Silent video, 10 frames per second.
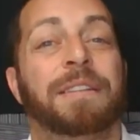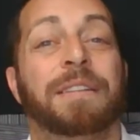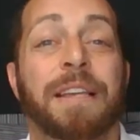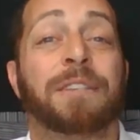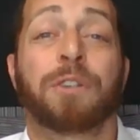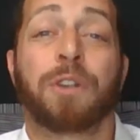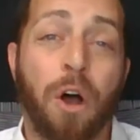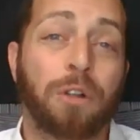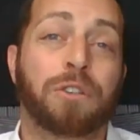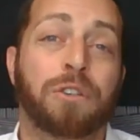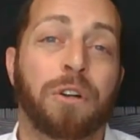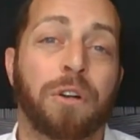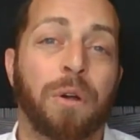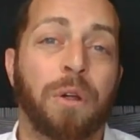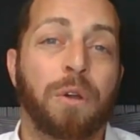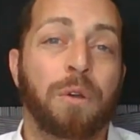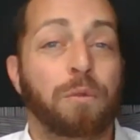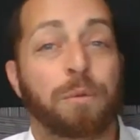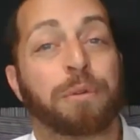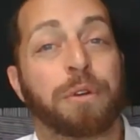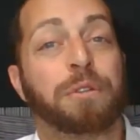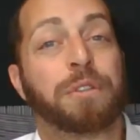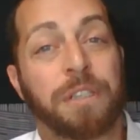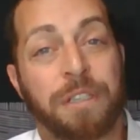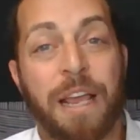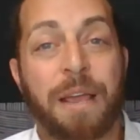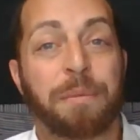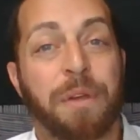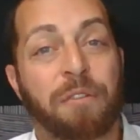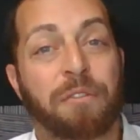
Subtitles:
this culture would produce the same